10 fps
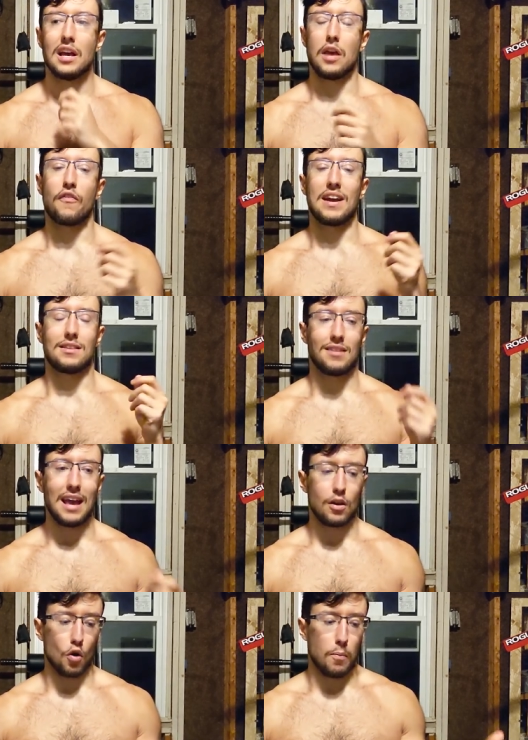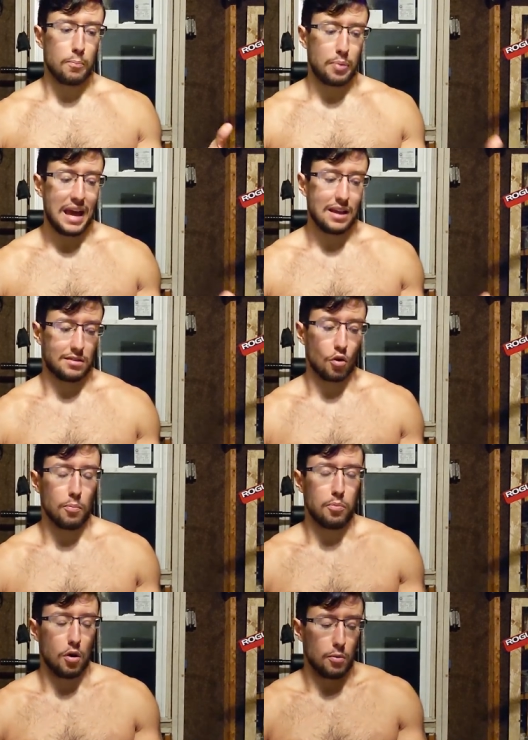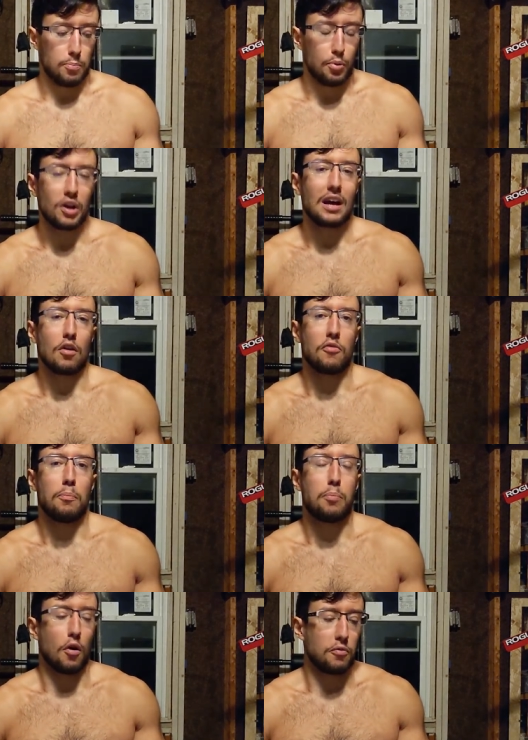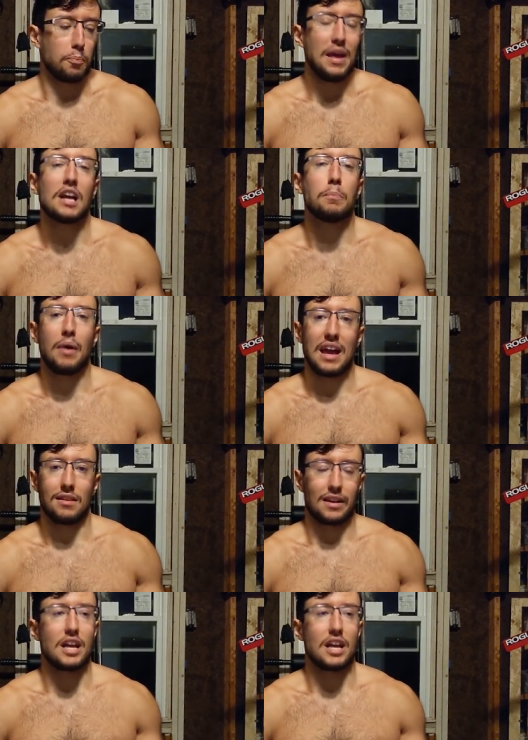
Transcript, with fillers: If I take a paint, a bucket of pink paint,